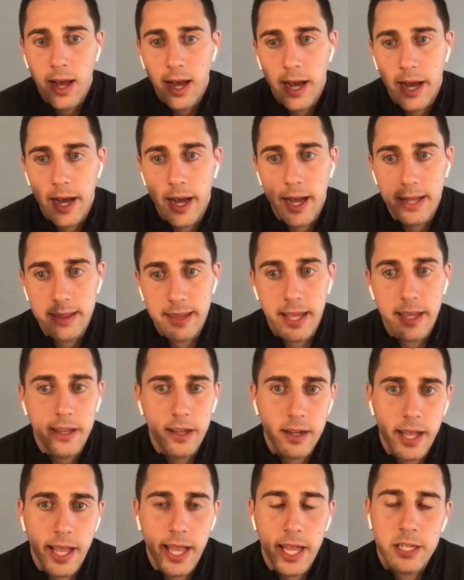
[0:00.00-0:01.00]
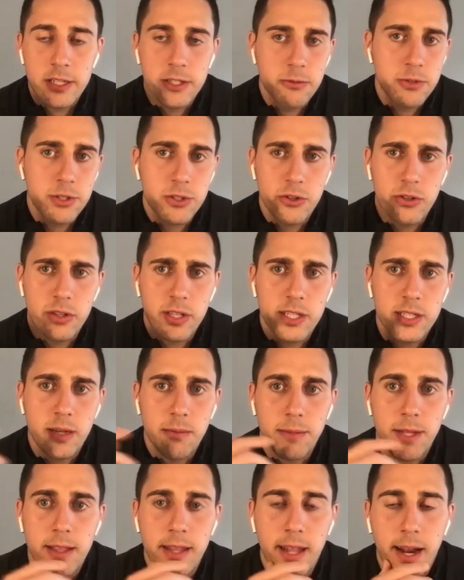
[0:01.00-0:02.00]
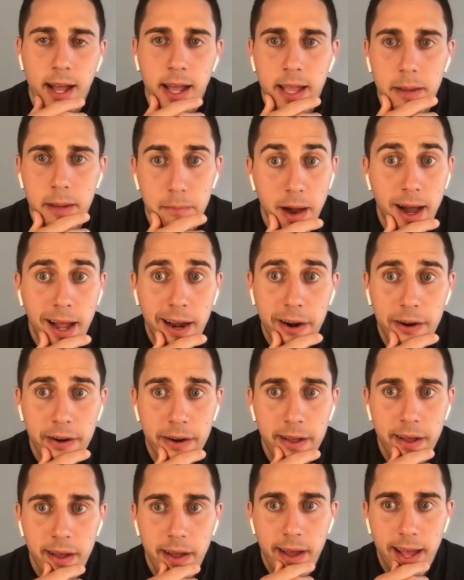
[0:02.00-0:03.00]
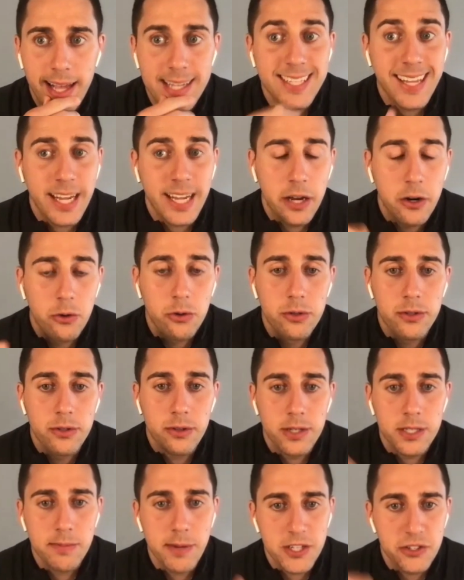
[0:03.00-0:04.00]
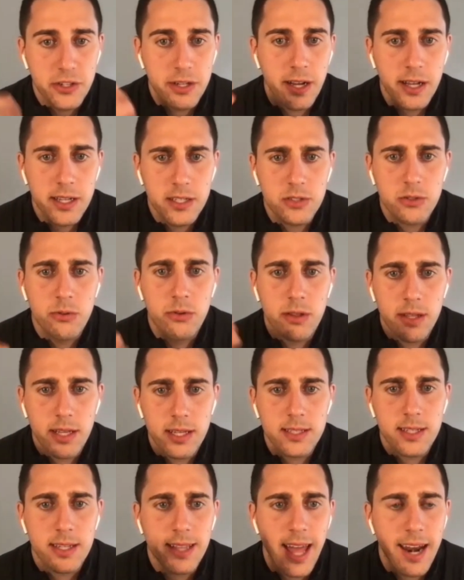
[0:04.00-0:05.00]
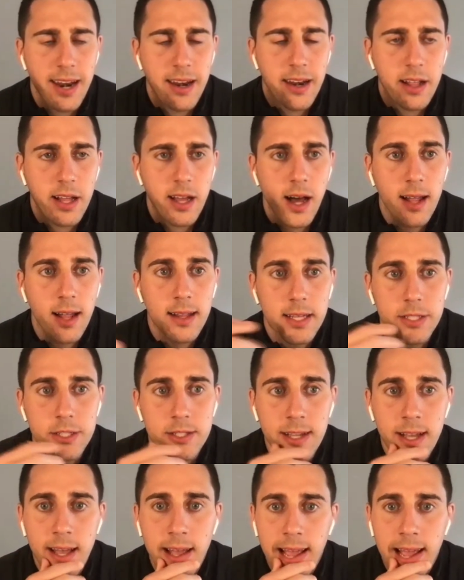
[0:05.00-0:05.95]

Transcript: uh, at that young age, it was certainly something that I admired as I got older, especially in high school and things like that and in college.